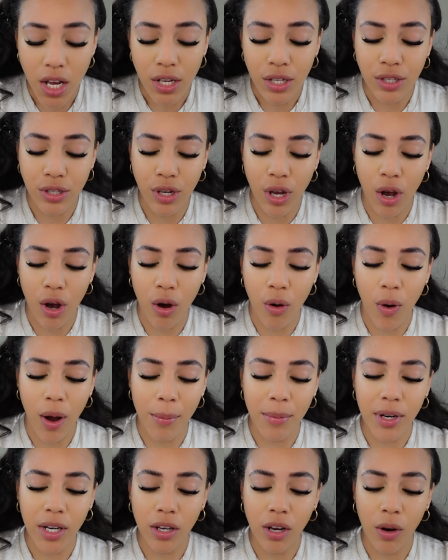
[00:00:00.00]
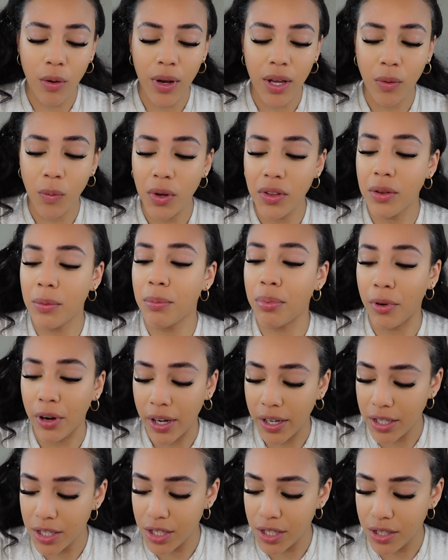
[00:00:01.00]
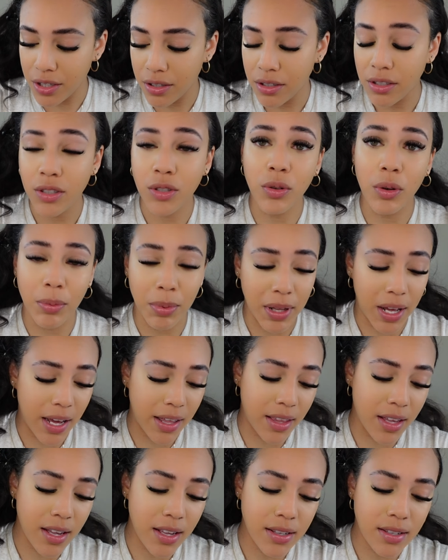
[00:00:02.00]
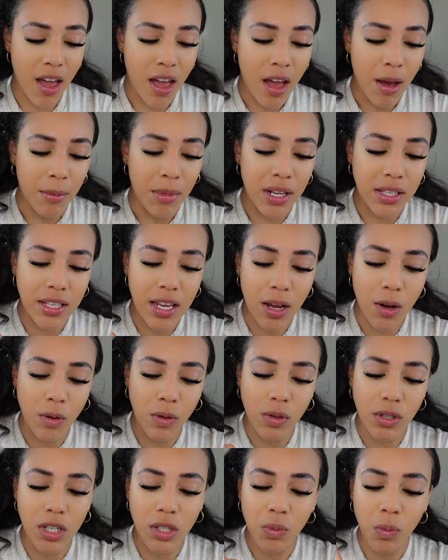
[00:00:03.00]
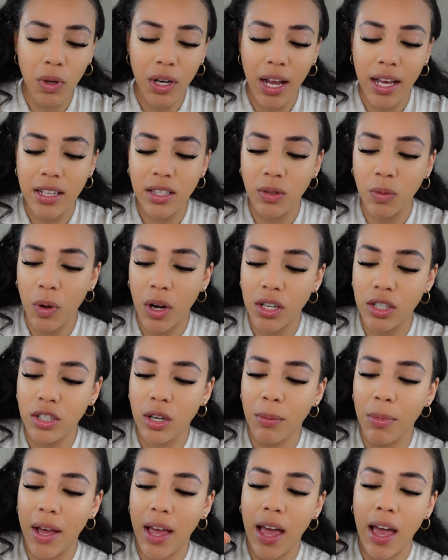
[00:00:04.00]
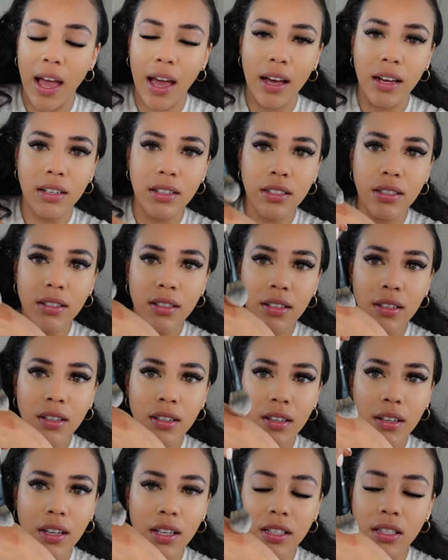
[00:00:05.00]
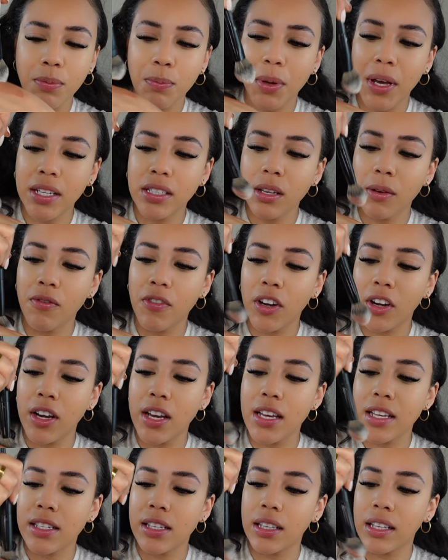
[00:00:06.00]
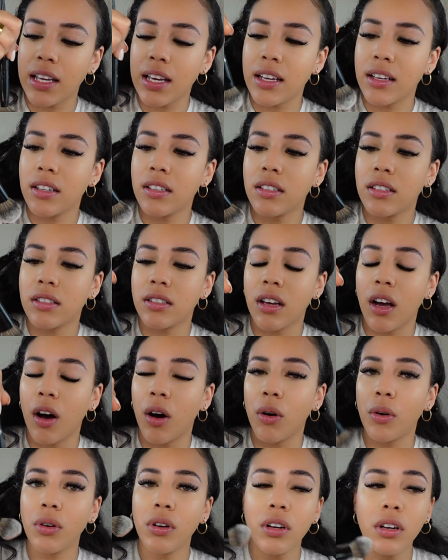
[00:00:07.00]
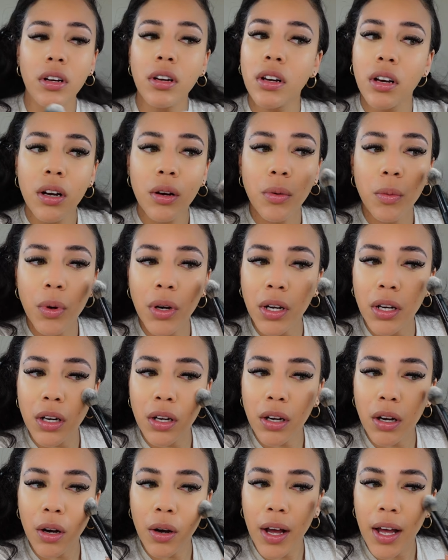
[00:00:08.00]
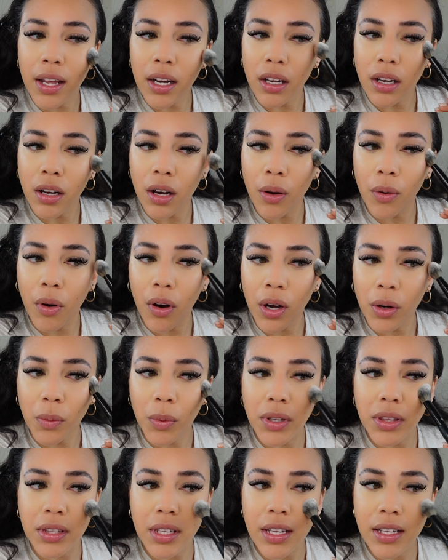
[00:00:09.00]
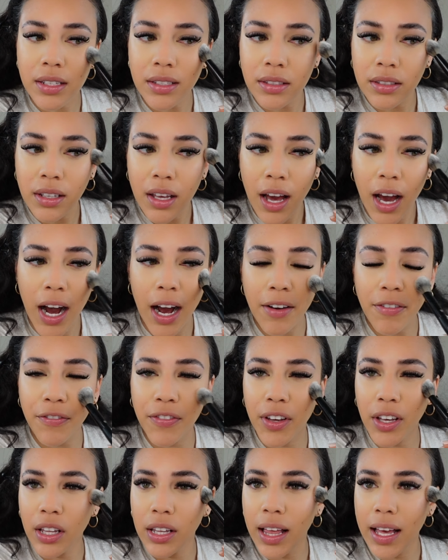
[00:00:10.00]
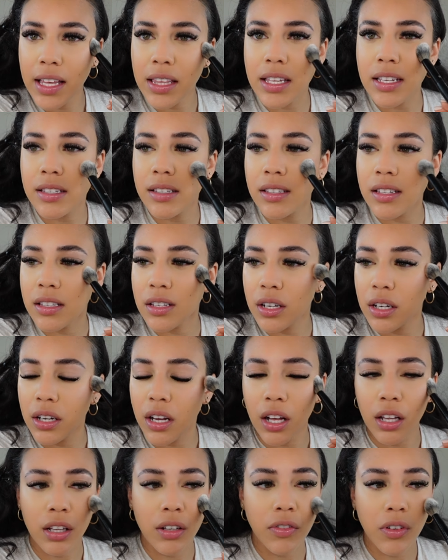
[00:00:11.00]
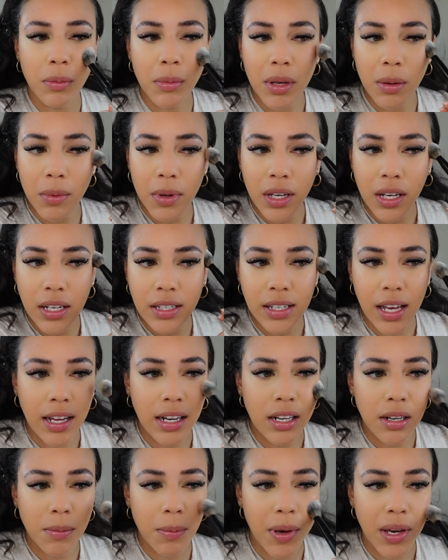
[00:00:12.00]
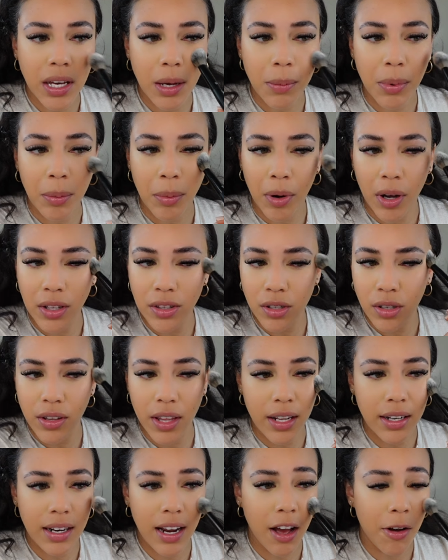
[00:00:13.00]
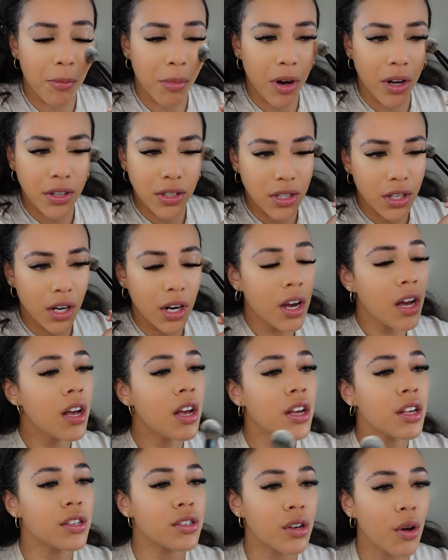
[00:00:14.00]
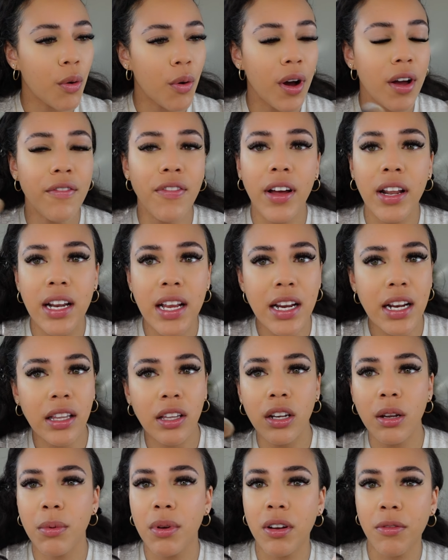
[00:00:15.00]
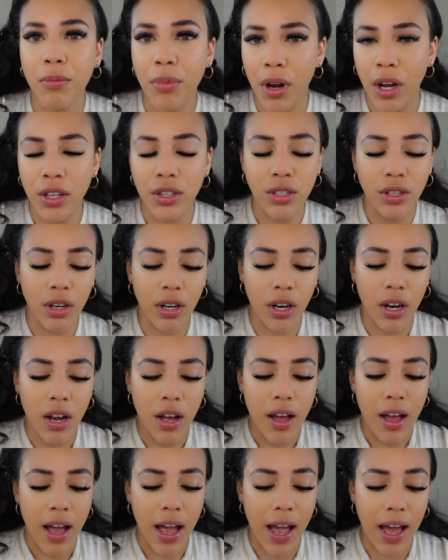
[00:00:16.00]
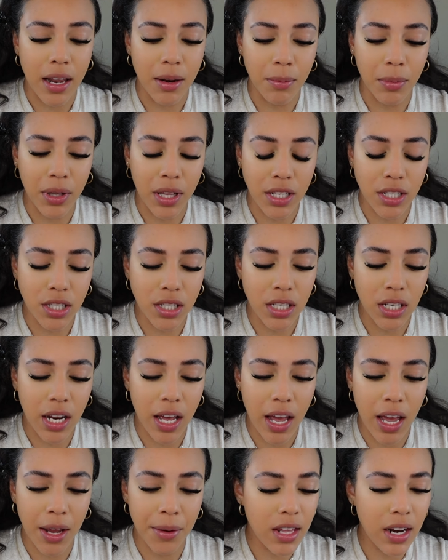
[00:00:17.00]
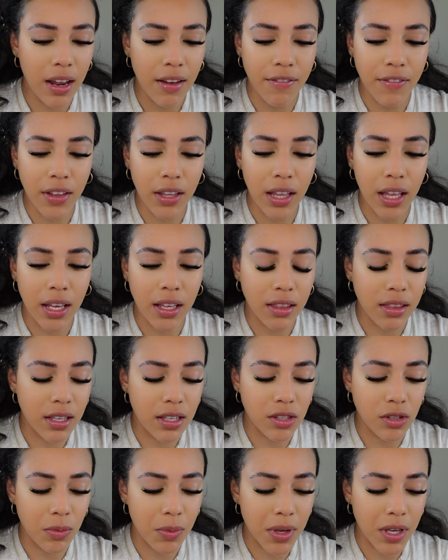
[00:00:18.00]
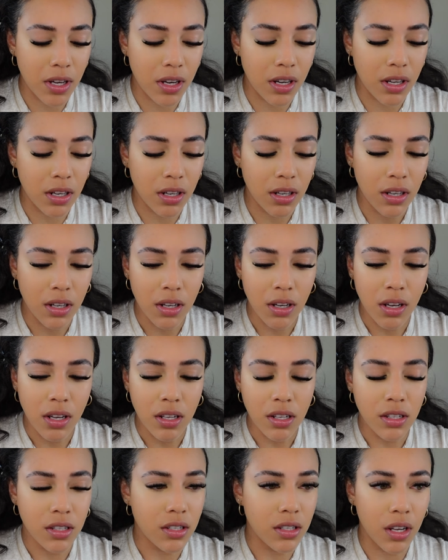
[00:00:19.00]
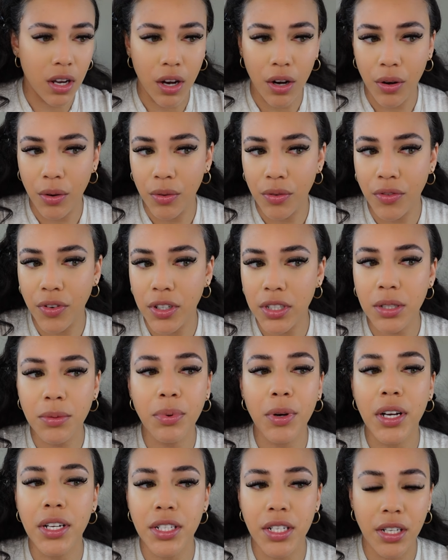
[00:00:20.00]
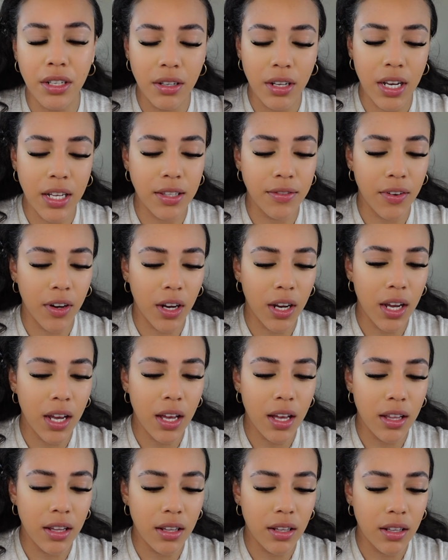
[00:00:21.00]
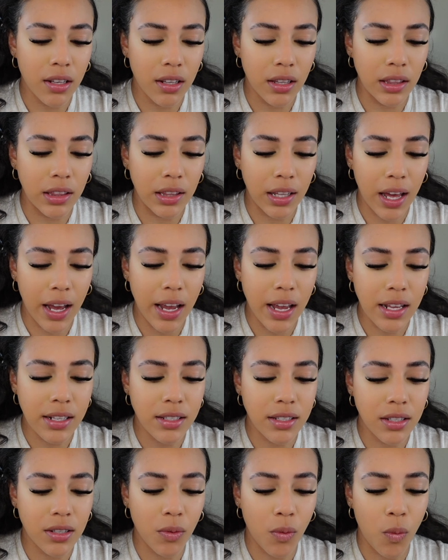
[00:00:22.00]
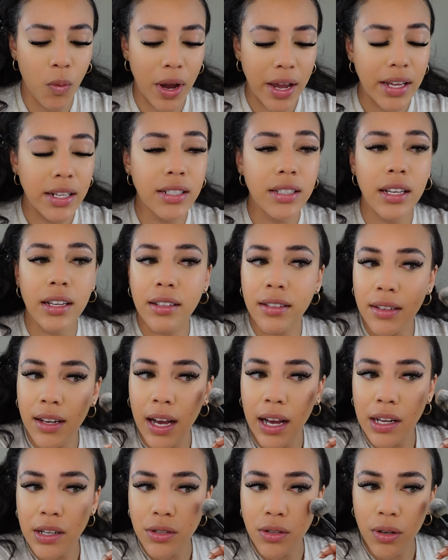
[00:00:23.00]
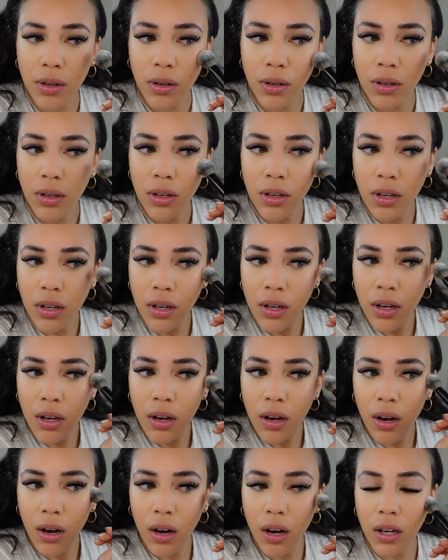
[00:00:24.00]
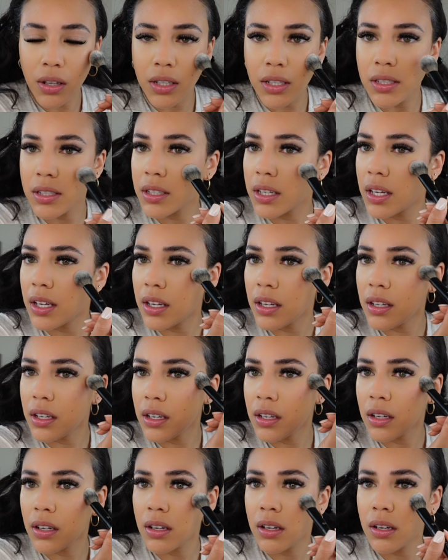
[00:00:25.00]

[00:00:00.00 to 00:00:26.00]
So I'm gonna go in with a brush to apply this. I'm gonna take just what I swatched on my hand. It's picked up very easily, so we're gonna go ahead and go on with this. I feel like this is a good color for me because I didn't pick up a bronzer. They didn't have bronzer, so if I need a little bit of bronzer and blush today, then I feel like this will be good. So first impression, it's very lightweight and natural on the skin.